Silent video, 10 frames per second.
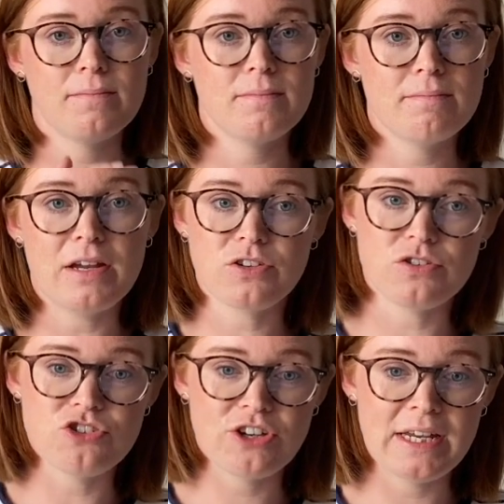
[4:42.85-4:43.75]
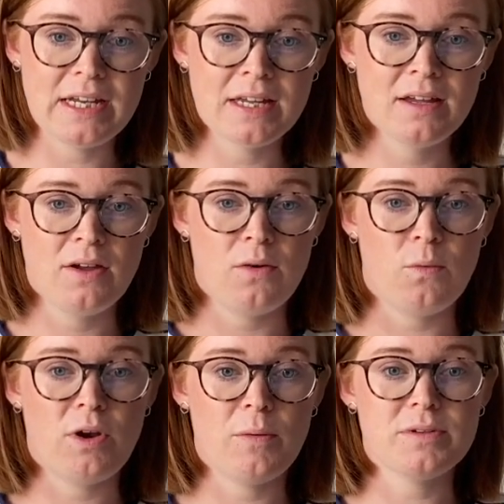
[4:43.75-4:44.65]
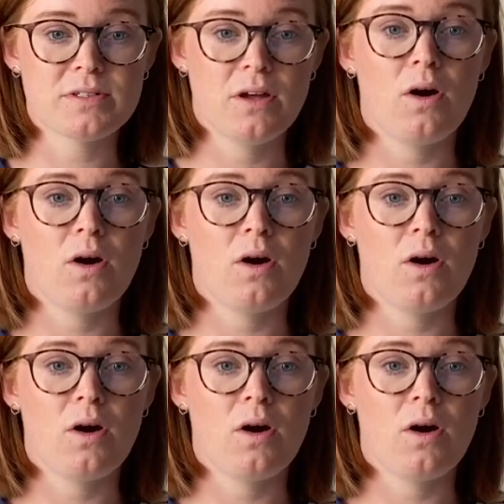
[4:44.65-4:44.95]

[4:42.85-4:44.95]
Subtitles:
medical training, when I was